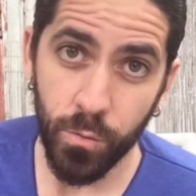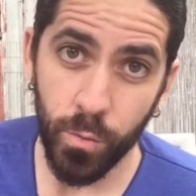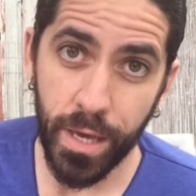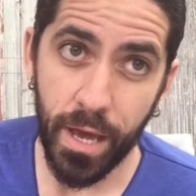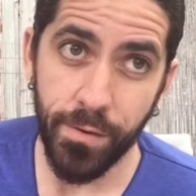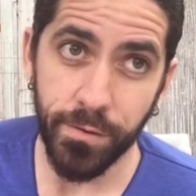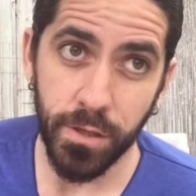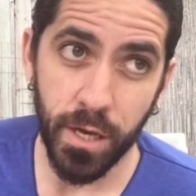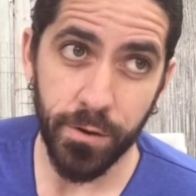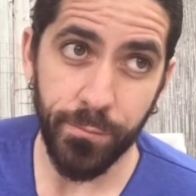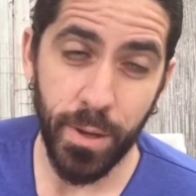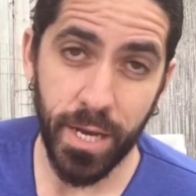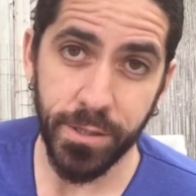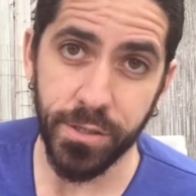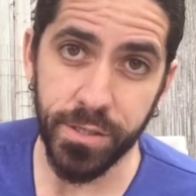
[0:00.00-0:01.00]
We have a lot of
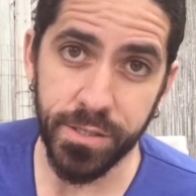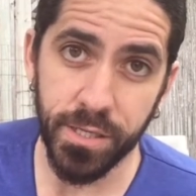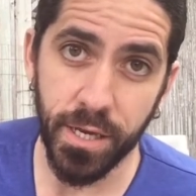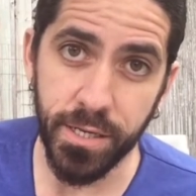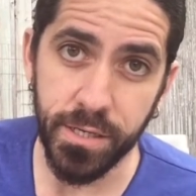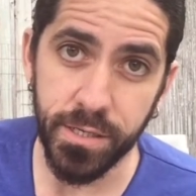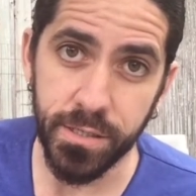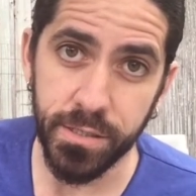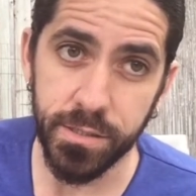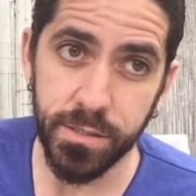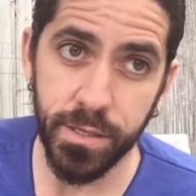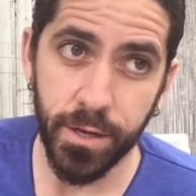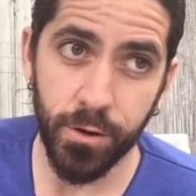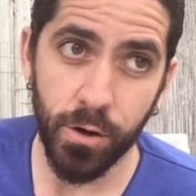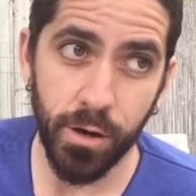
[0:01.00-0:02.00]
passionate scientists
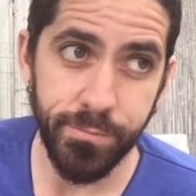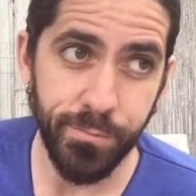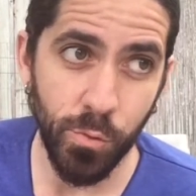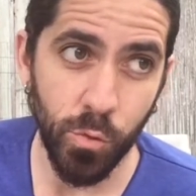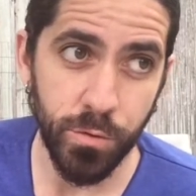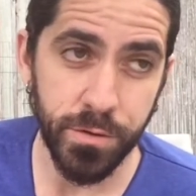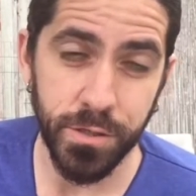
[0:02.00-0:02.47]
that are on board